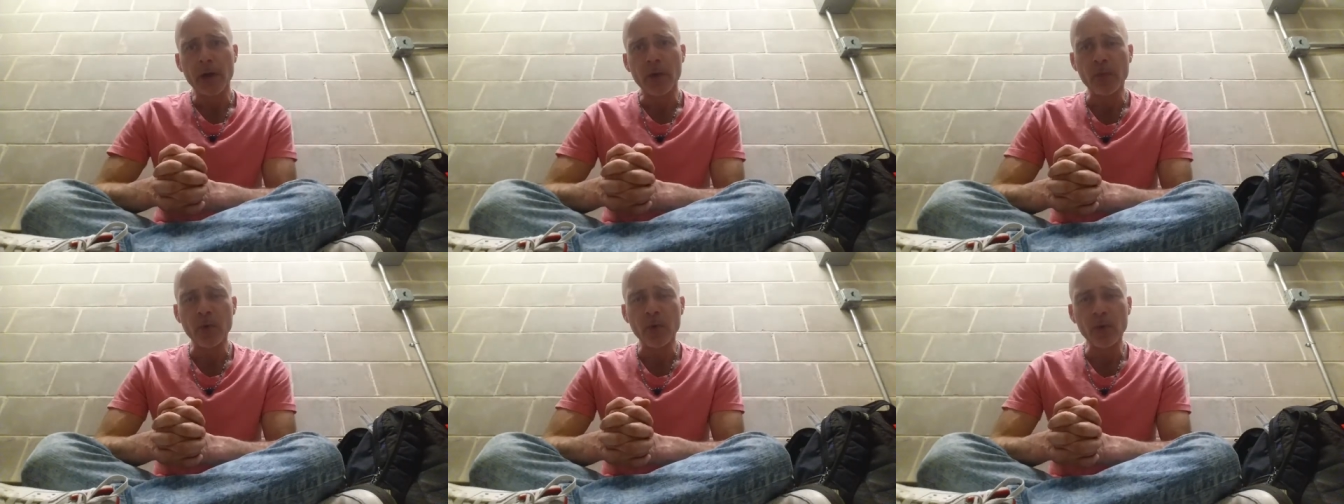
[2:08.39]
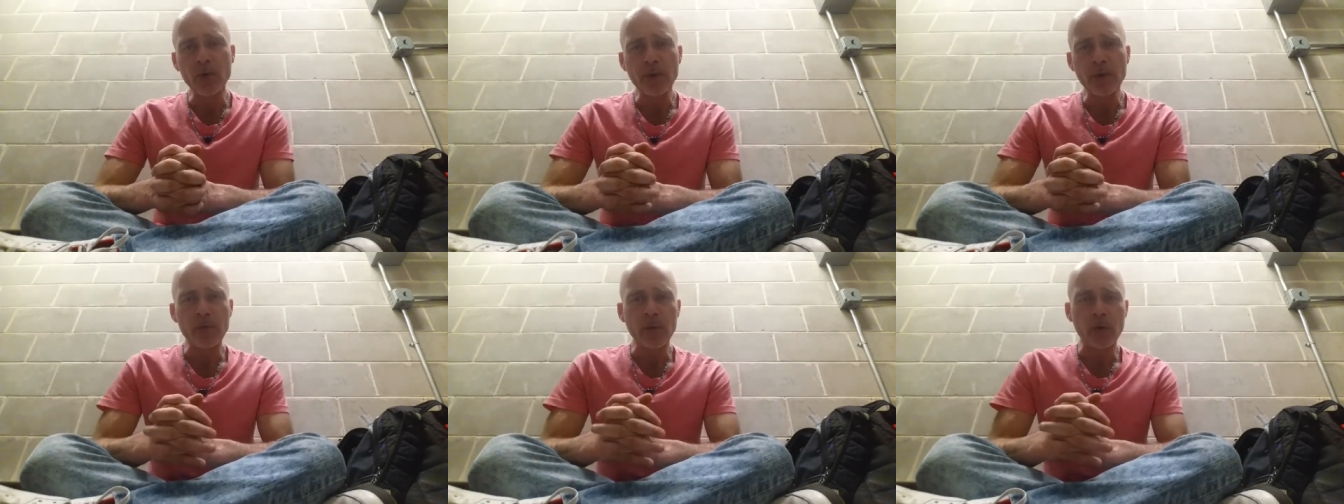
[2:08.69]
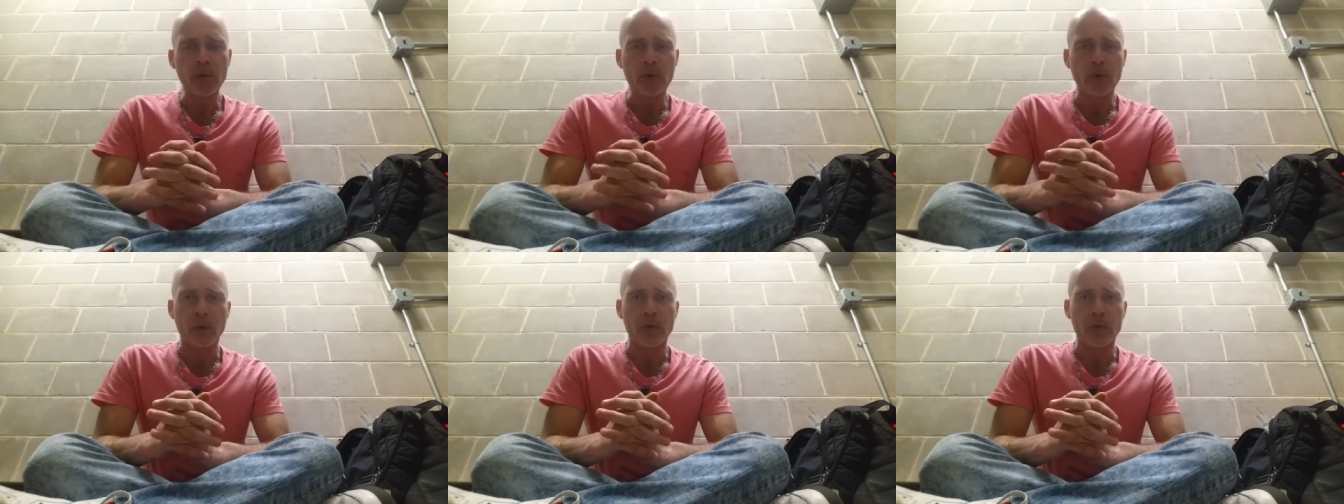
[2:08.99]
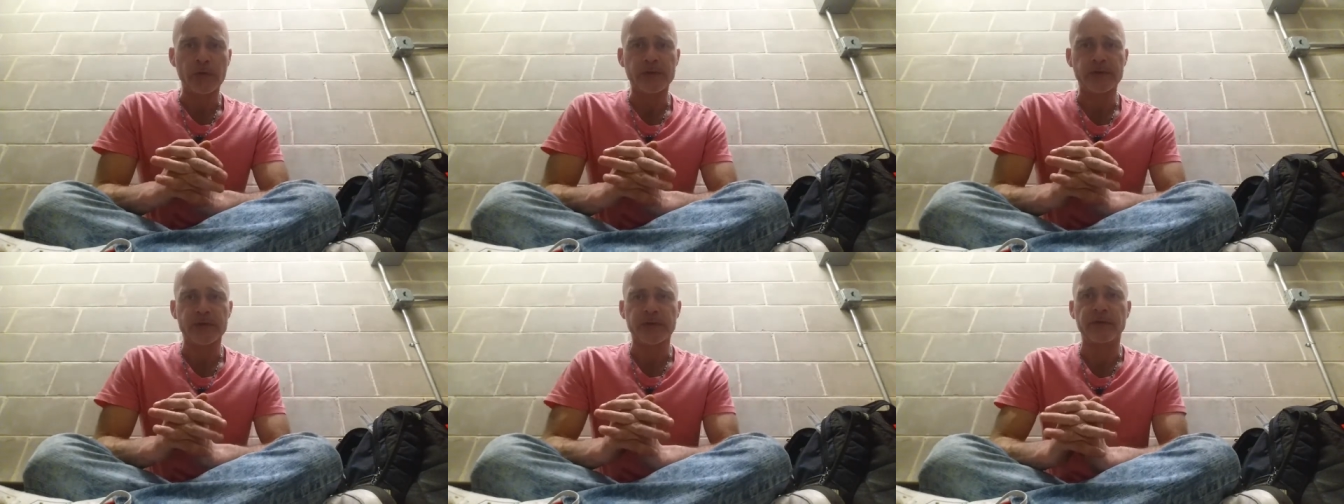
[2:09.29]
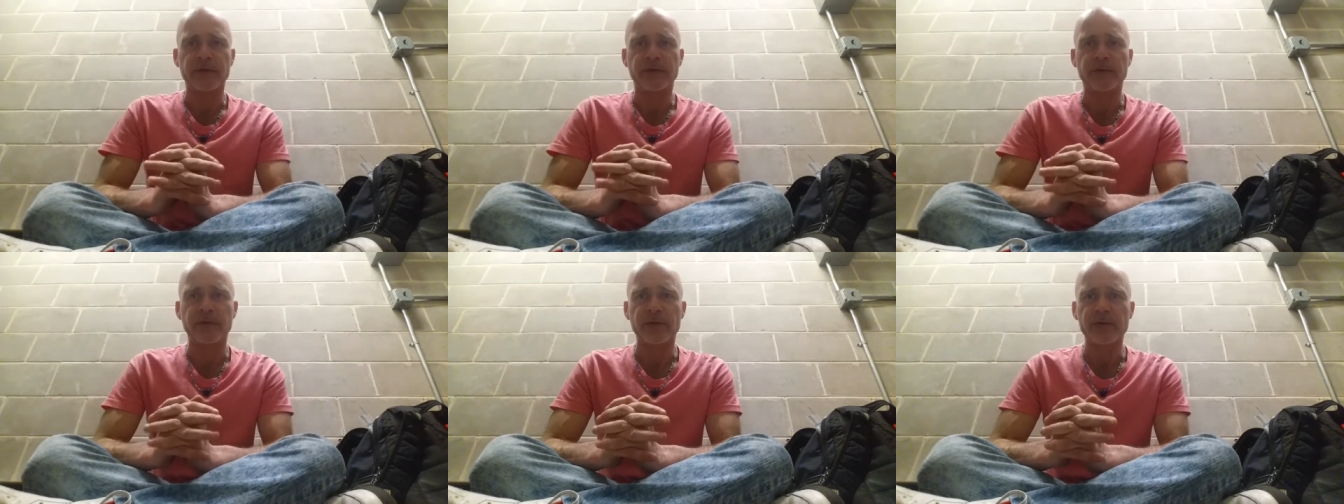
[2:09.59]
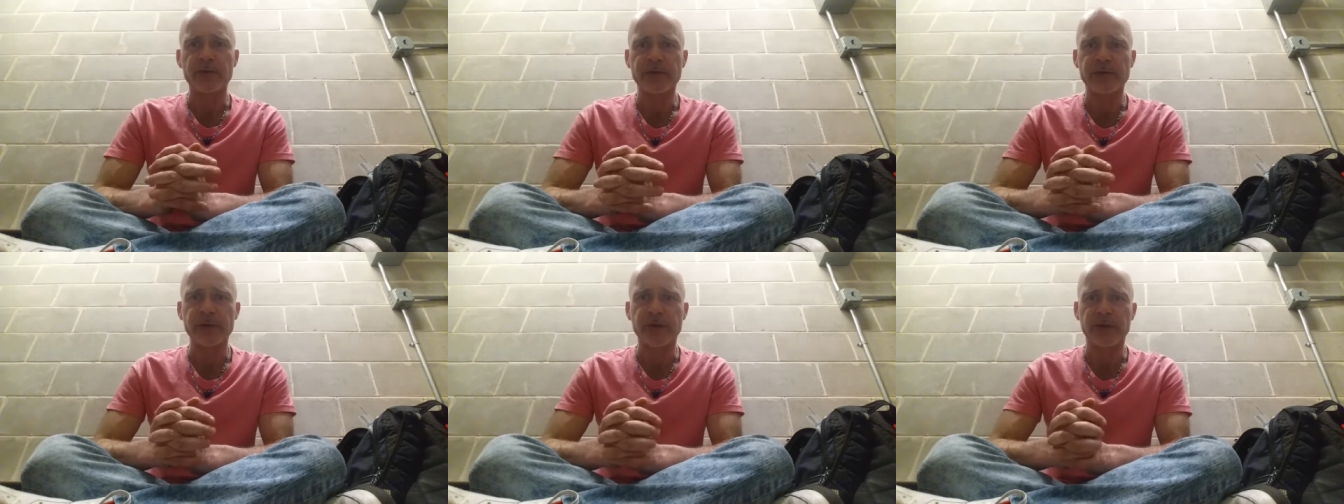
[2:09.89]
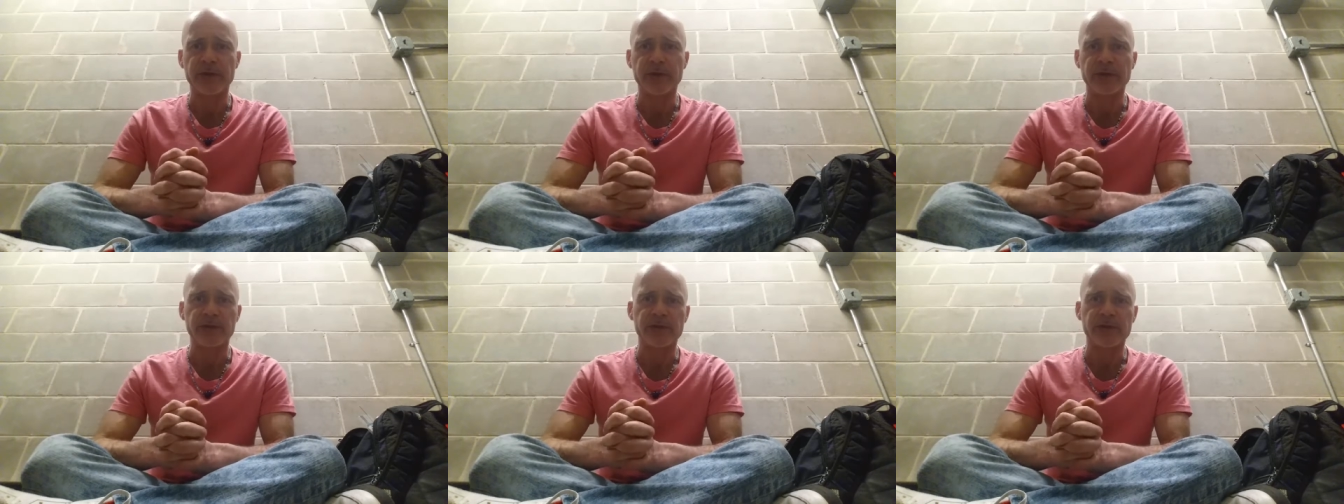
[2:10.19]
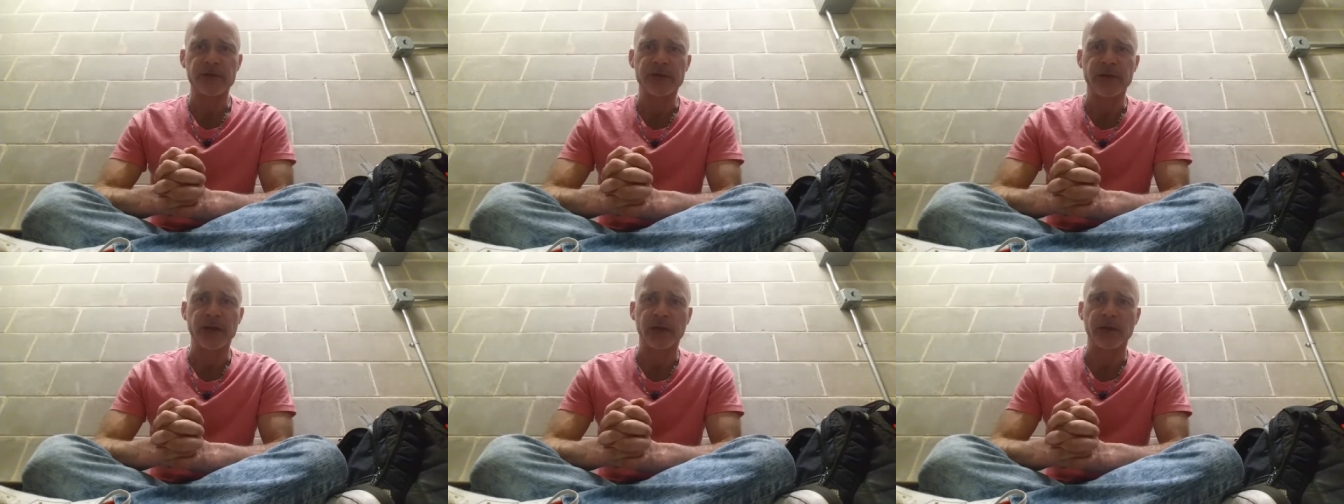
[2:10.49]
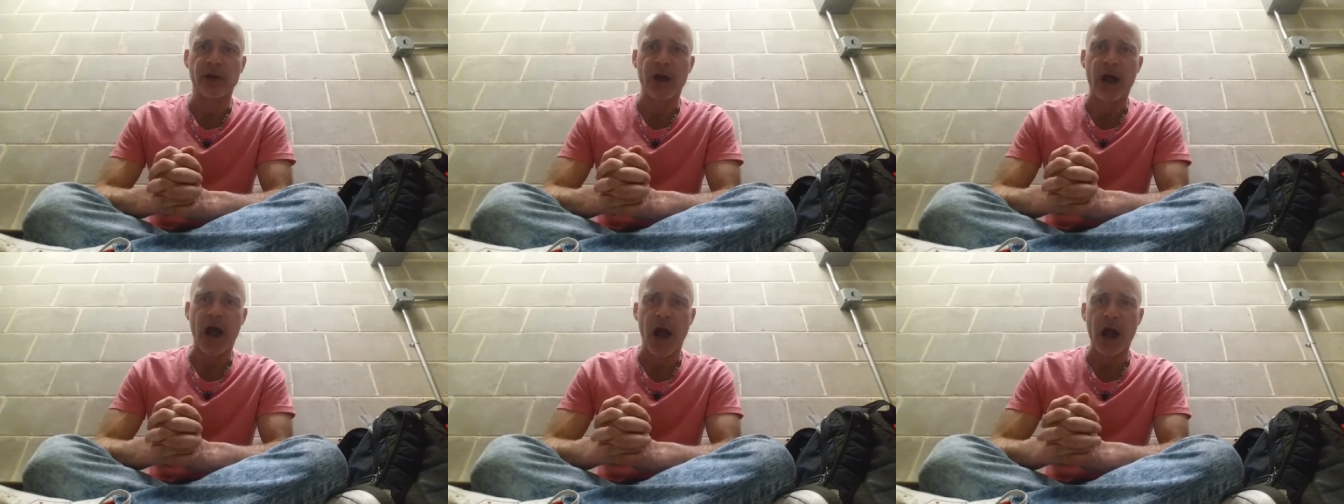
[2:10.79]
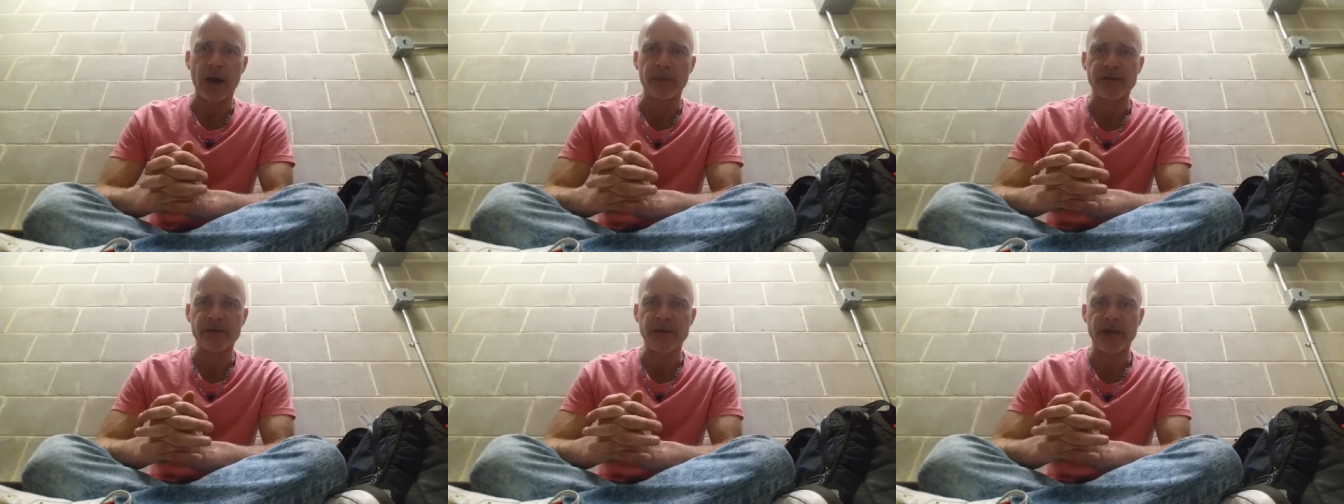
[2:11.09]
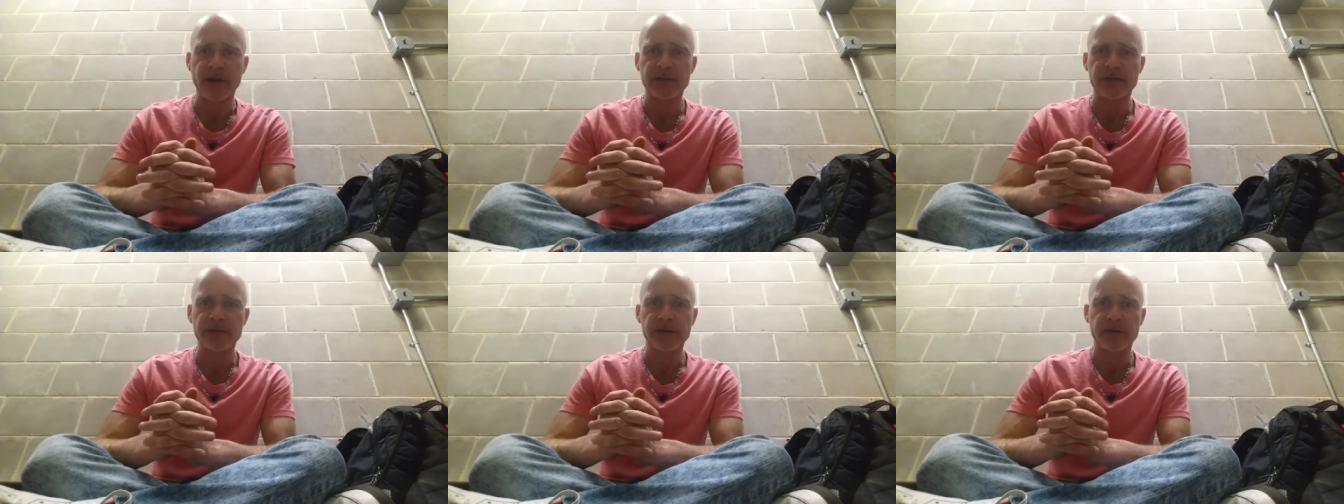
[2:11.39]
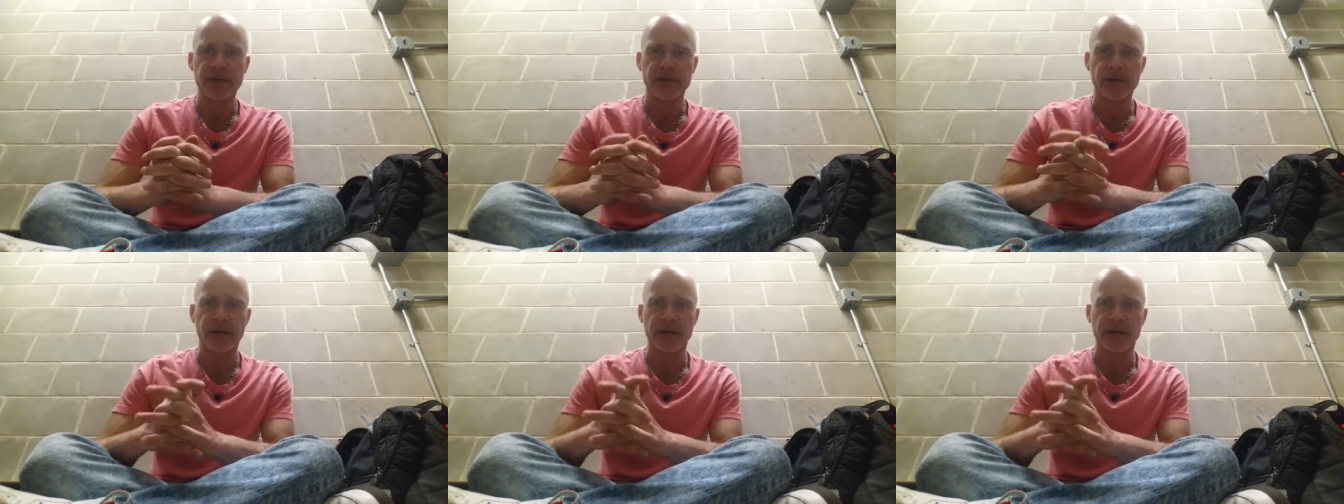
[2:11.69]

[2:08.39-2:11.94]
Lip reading: Oumuamua was the first interstellar object